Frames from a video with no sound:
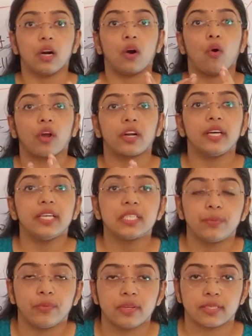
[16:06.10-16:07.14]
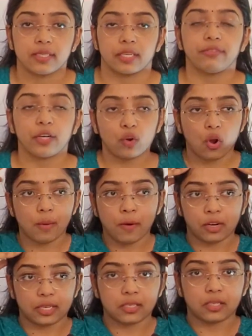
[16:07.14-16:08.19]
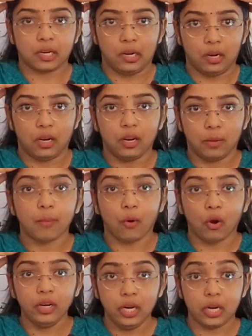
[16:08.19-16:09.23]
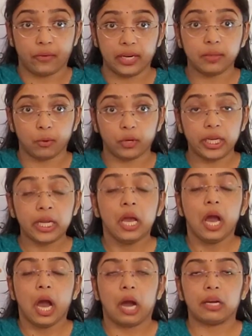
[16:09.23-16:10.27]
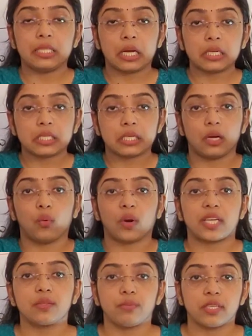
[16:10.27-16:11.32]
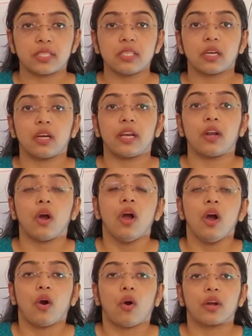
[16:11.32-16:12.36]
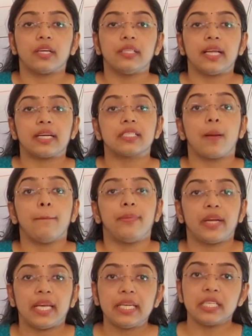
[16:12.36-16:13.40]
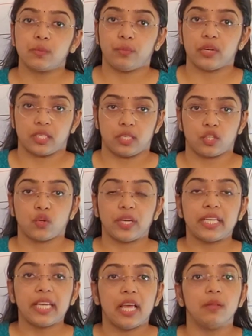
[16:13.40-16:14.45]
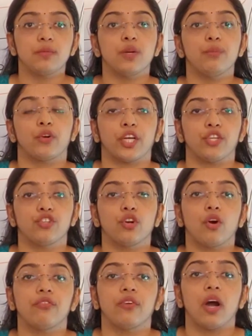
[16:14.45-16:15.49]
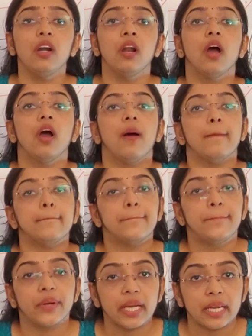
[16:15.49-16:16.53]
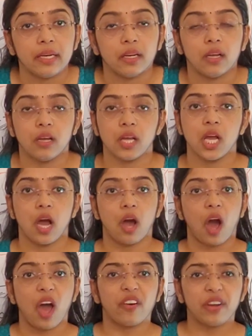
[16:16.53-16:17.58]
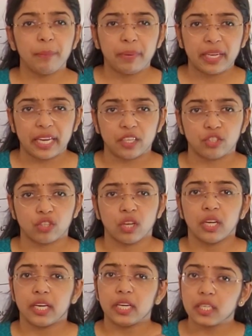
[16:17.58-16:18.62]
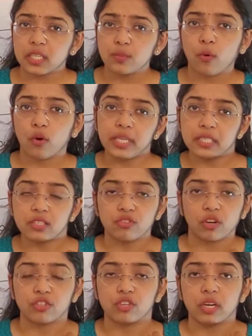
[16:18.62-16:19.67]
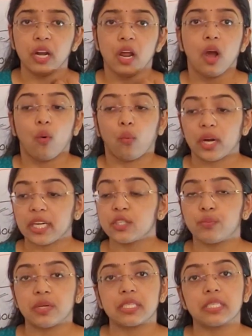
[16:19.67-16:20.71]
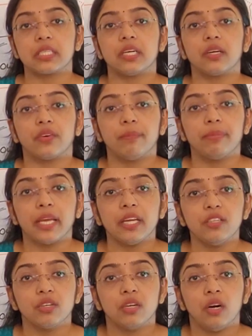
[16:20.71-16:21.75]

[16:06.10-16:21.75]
organ is present. If I talk about our skull, bone, right, bony, in our skull, what is present? An organ, that is our brain, is present. So it helps in protection of our brain. Our rib cage, it is bony in structure. What is present in our rib cage?